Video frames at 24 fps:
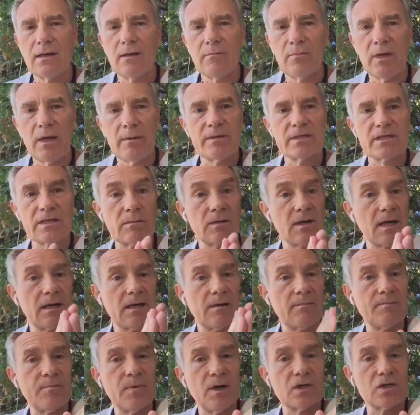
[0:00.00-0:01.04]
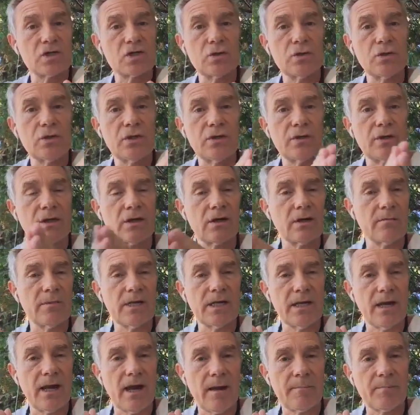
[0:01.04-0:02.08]
maybe some kind of a studio here in
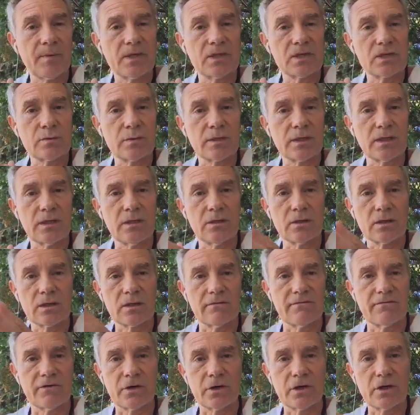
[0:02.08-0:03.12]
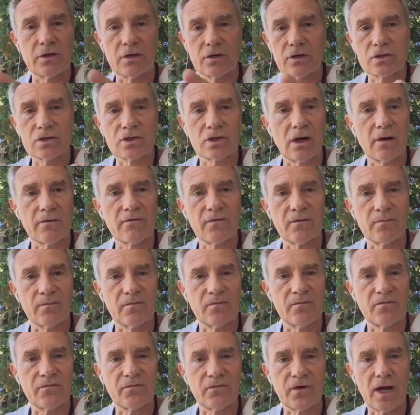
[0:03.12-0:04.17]
Minneapolis. We could either convert it or start
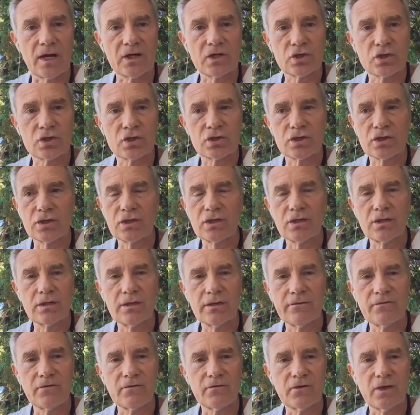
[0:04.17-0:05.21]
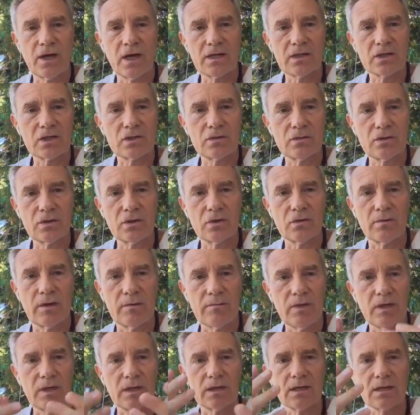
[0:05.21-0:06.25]
from fresh if you've got a studio,
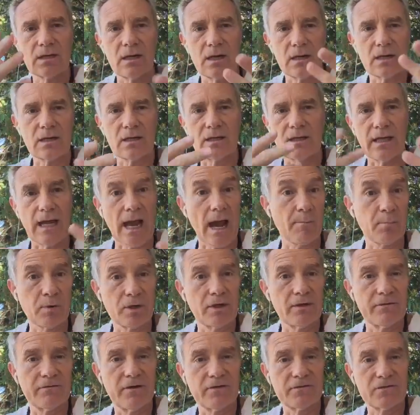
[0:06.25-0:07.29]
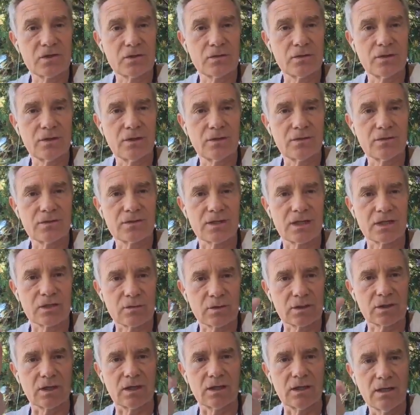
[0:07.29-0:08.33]
maybe a collaborative of studios. That's
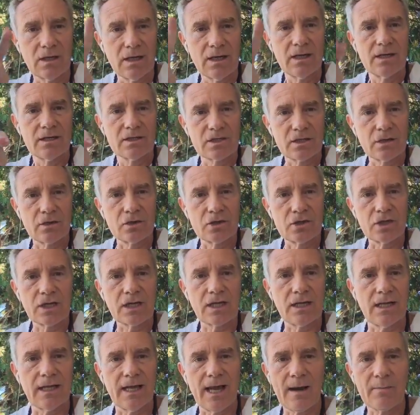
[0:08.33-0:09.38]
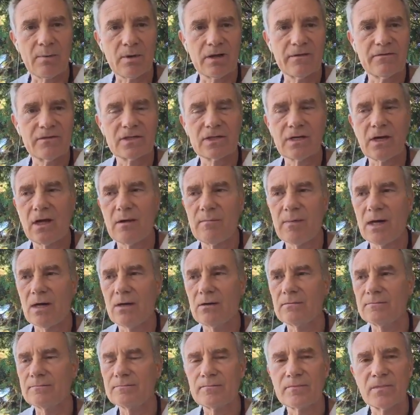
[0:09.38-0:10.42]
what the Synergy Collaborative is all
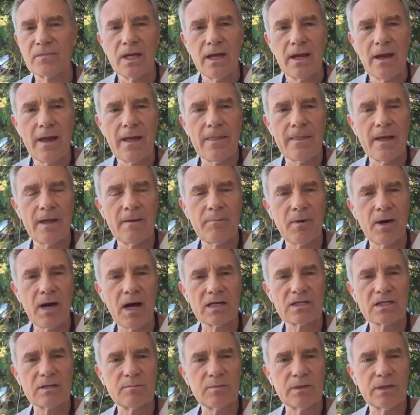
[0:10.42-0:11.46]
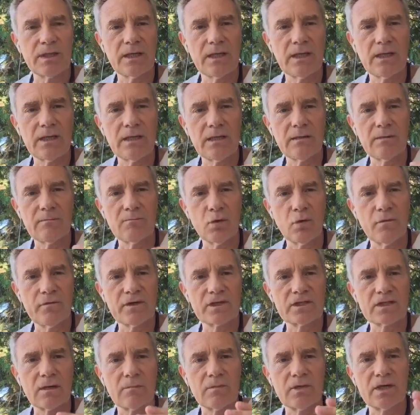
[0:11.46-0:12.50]
about. And then possibly moving
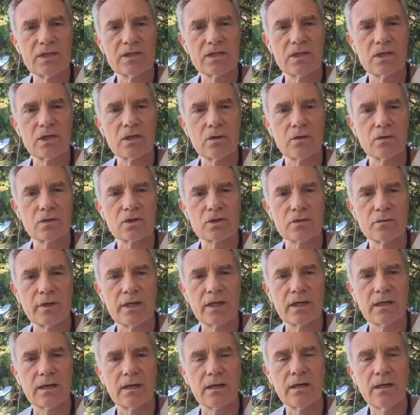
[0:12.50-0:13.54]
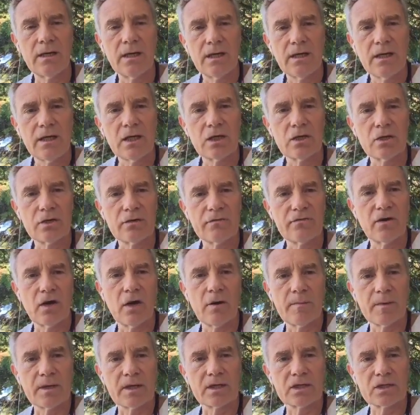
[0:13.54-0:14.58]
some of this into Costa Rica, either
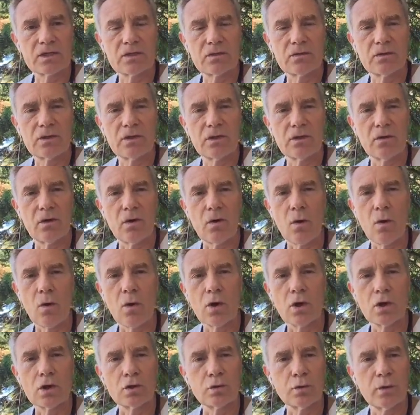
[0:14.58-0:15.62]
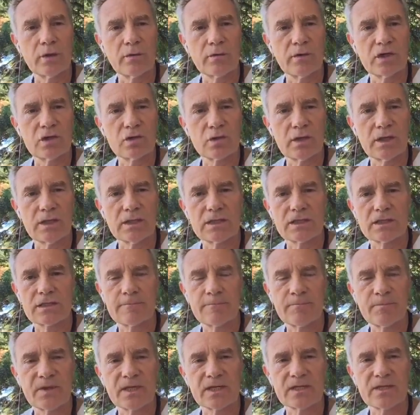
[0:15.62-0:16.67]
developing a studio or doing retreats,
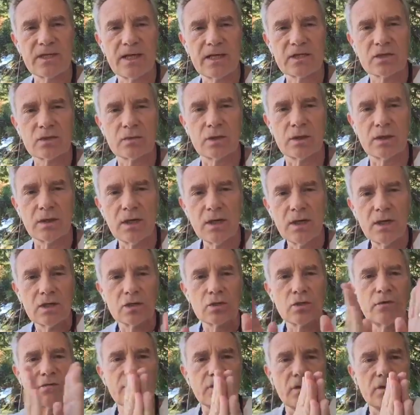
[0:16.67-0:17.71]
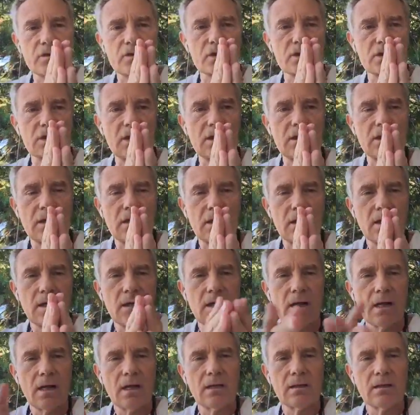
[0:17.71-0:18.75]
things of that sort. So if you're interested,
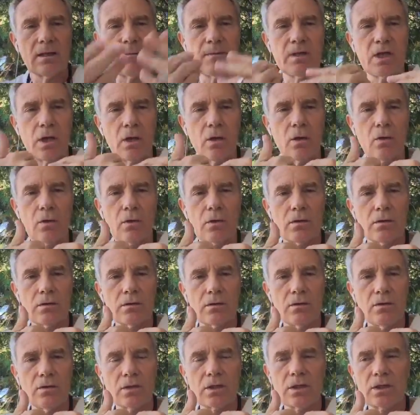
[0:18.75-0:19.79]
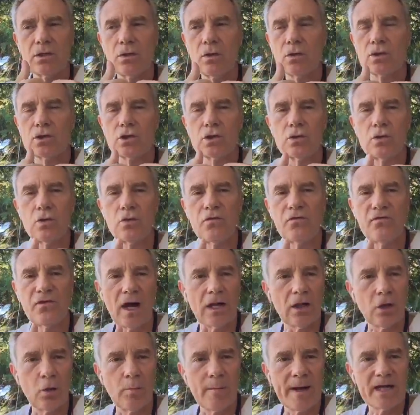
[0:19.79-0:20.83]
let me know. You can go to
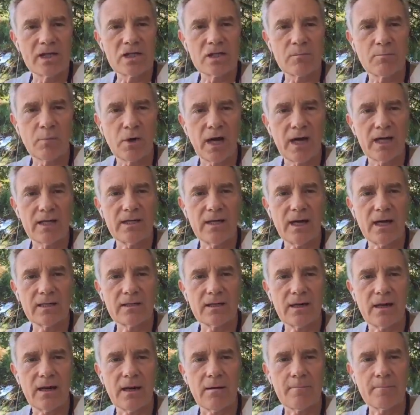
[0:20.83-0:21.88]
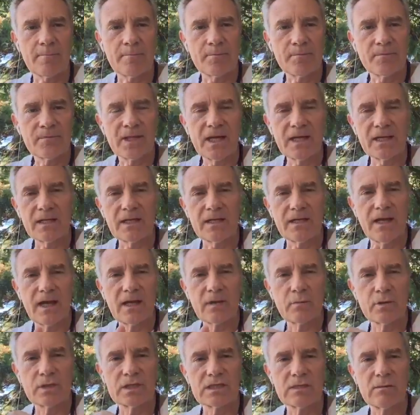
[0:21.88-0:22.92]
followmagicbrad.com and
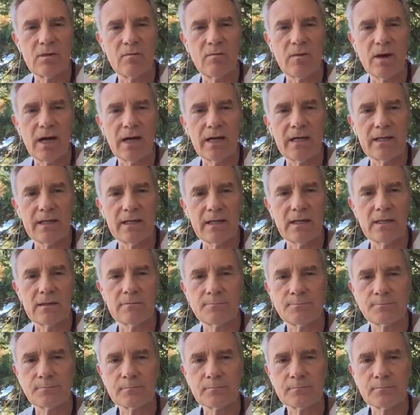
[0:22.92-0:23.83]
connect with some of my